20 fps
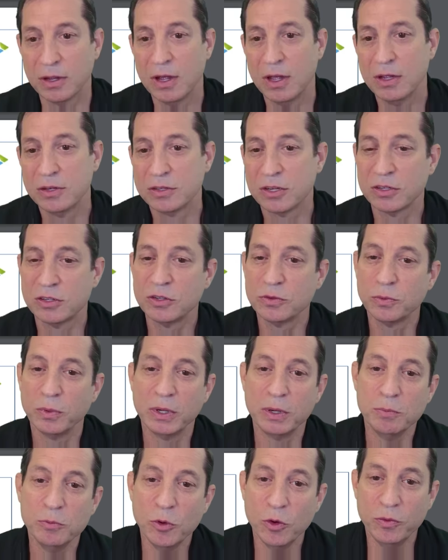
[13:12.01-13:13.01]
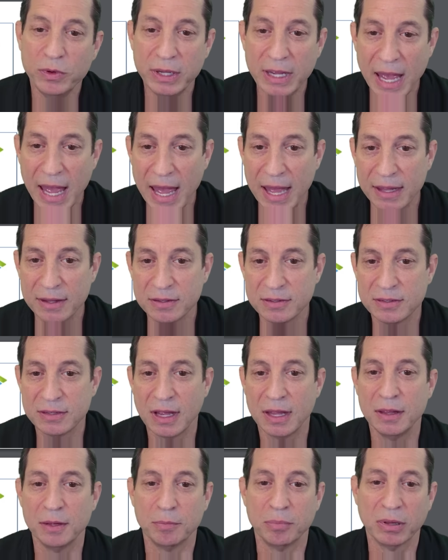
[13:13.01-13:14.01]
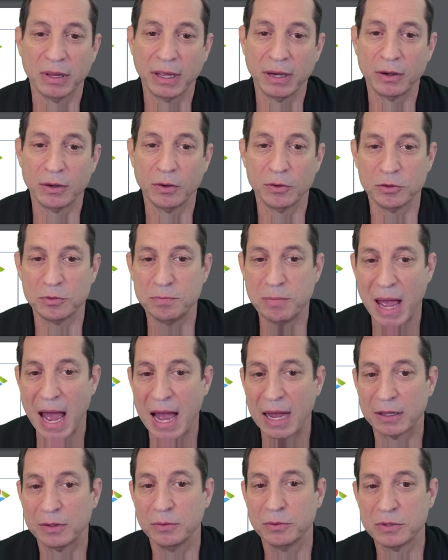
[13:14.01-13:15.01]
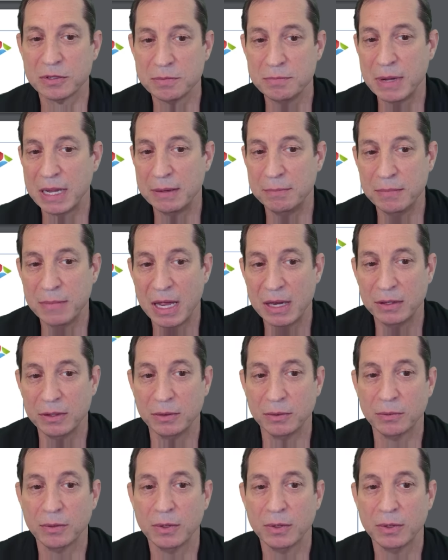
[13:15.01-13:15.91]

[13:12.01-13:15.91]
such as when a movie ends and the player goes back to its main menu.